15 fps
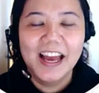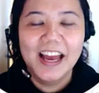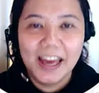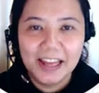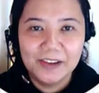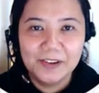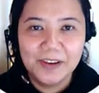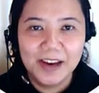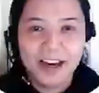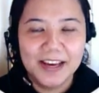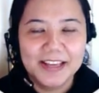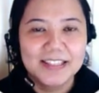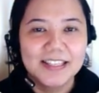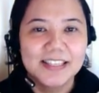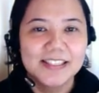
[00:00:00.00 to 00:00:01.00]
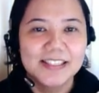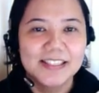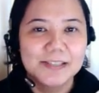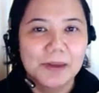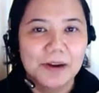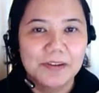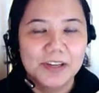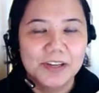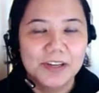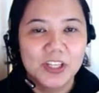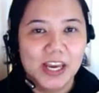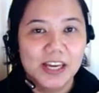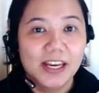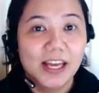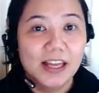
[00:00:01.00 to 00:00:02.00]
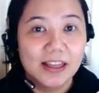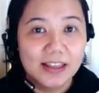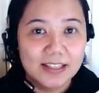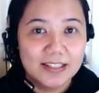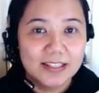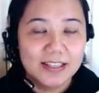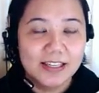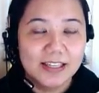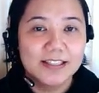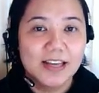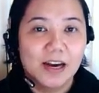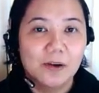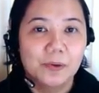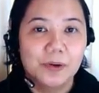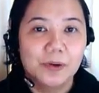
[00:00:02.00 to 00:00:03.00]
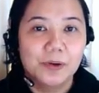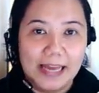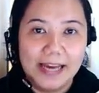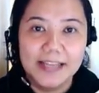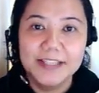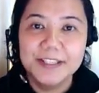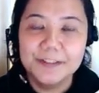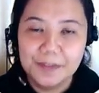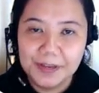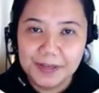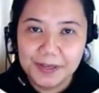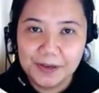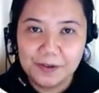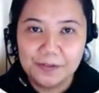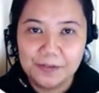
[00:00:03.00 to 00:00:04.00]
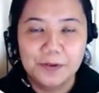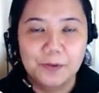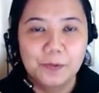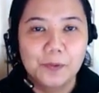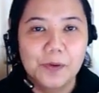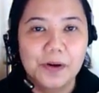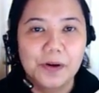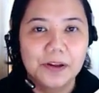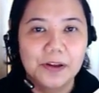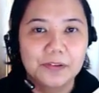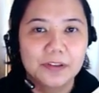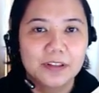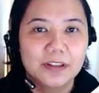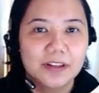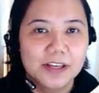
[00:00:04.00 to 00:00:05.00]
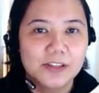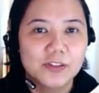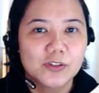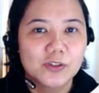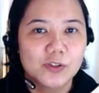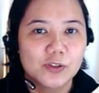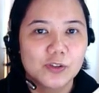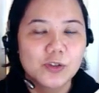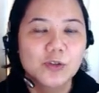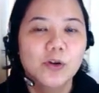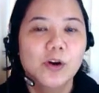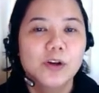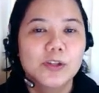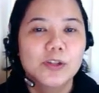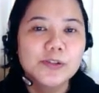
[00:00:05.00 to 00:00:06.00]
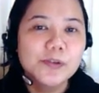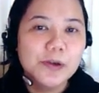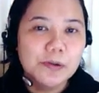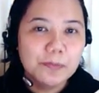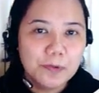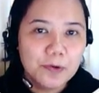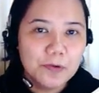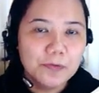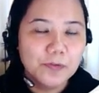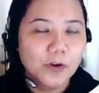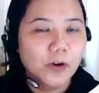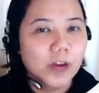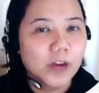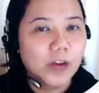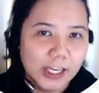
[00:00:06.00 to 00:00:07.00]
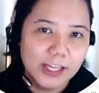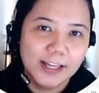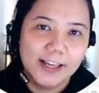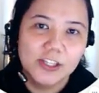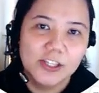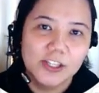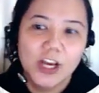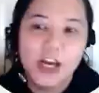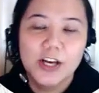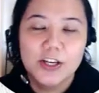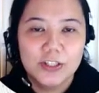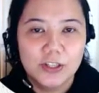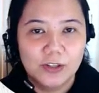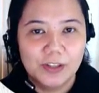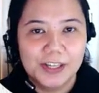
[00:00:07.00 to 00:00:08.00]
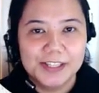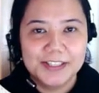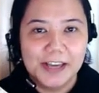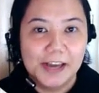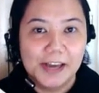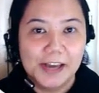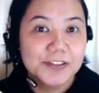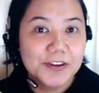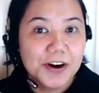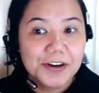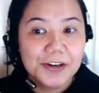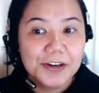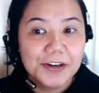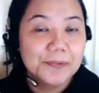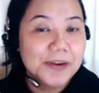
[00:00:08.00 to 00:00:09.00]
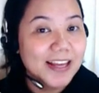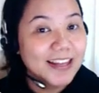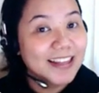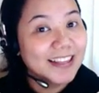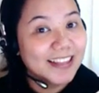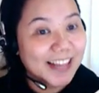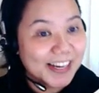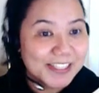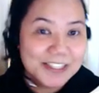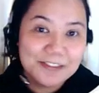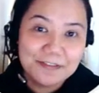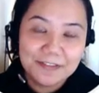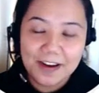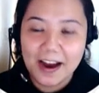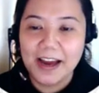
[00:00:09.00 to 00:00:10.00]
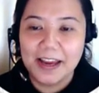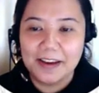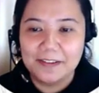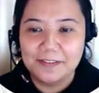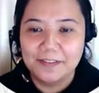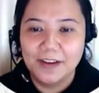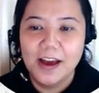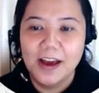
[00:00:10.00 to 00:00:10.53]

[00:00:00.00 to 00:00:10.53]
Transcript: Hello guys, this is Mary Jane and this is our last video for 100 things to do to improve your English. So let's get started with 95.